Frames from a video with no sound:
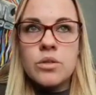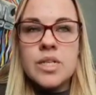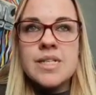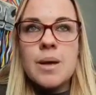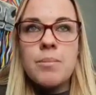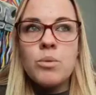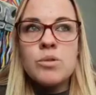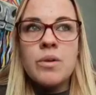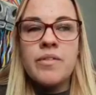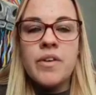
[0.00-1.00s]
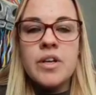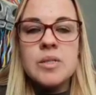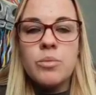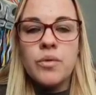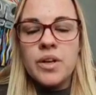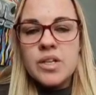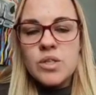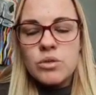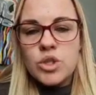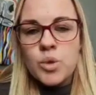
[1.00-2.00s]
December was my first month and I
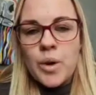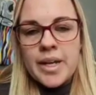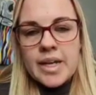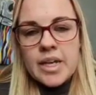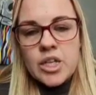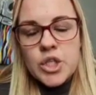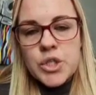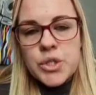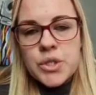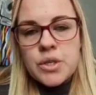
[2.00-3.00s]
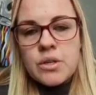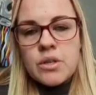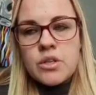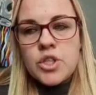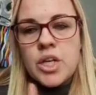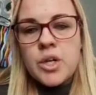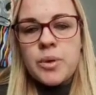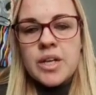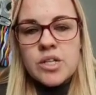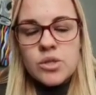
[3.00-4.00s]
sold 20-ish.
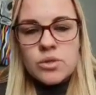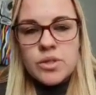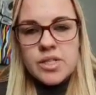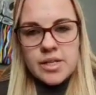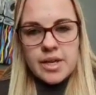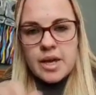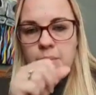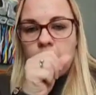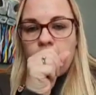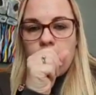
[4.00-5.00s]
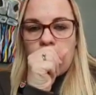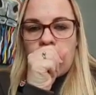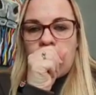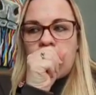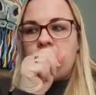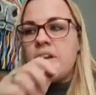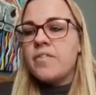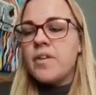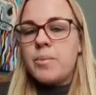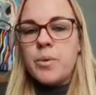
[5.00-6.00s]
January I sold the same, and then
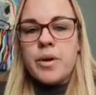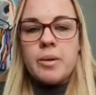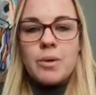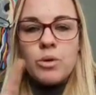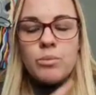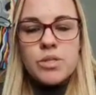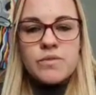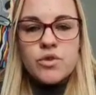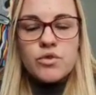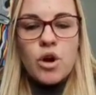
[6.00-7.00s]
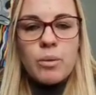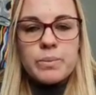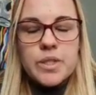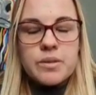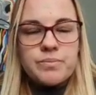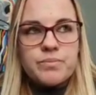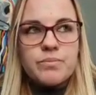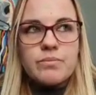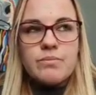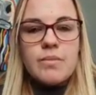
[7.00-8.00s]
February my numbers have dropped
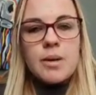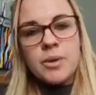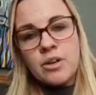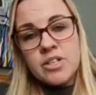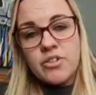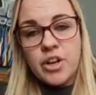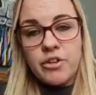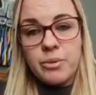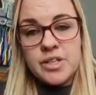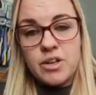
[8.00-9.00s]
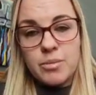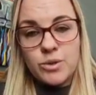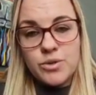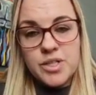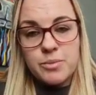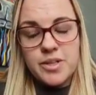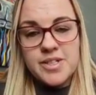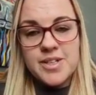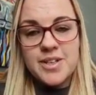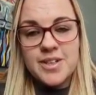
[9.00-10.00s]
because I recruited all my
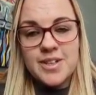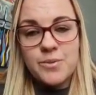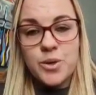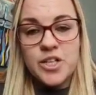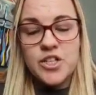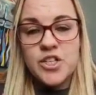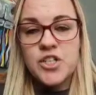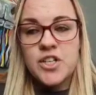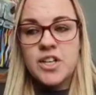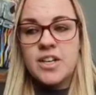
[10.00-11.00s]
customers, which